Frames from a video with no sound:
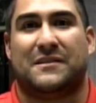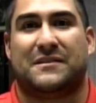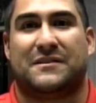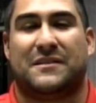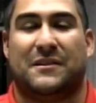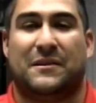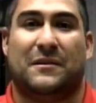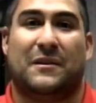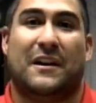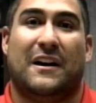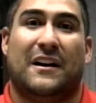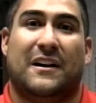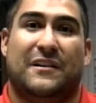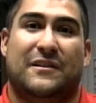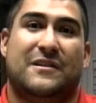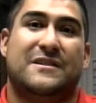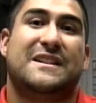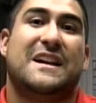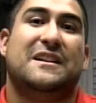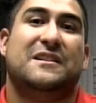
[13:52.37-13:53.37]
So
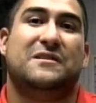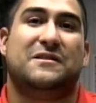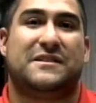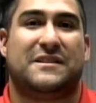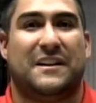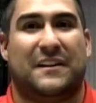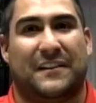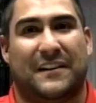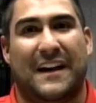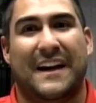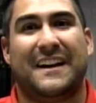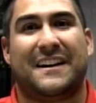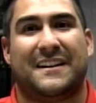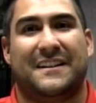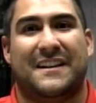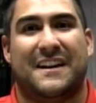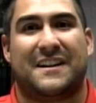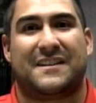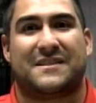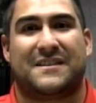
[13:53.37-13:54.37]
there's that UCLA
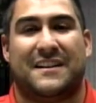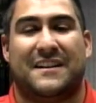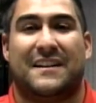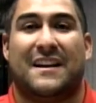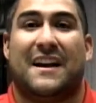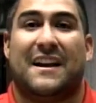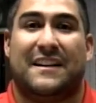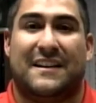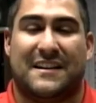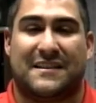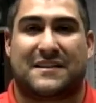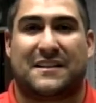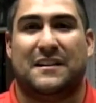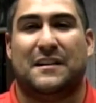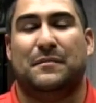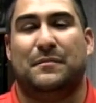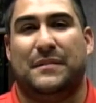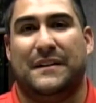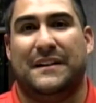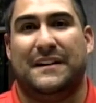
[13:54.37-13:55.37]
connection that's going
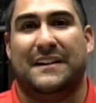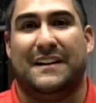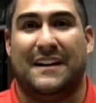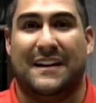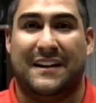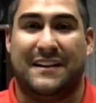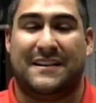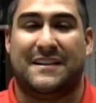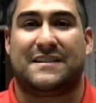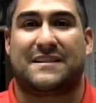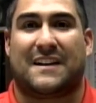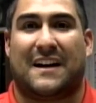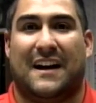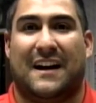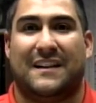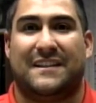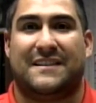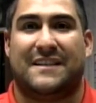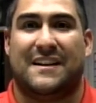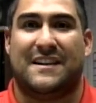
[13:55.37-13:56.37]
to be in this
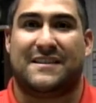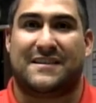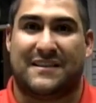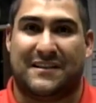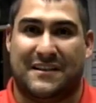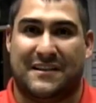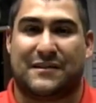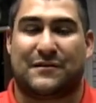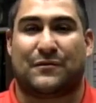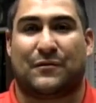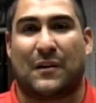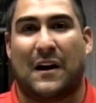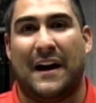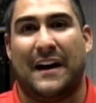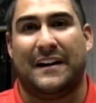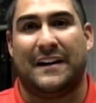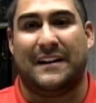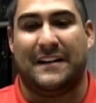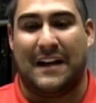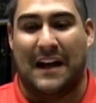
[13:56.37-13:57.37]
contest this Friday.